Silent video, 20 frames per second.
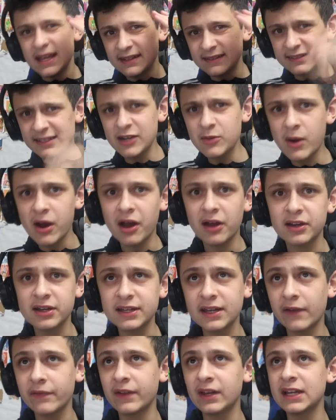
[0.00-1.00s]
See where I can
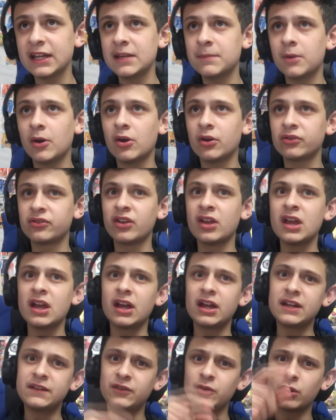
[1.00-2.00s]
get on the leaderboard.
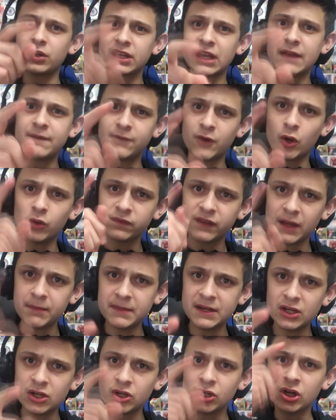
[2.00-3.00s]
And if you want to get involved, let
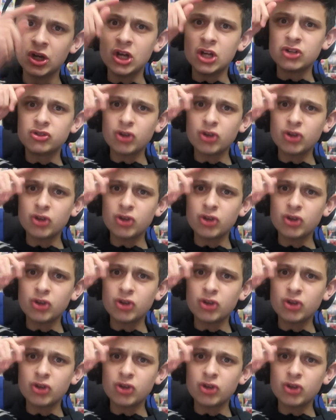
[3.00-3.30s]
me know.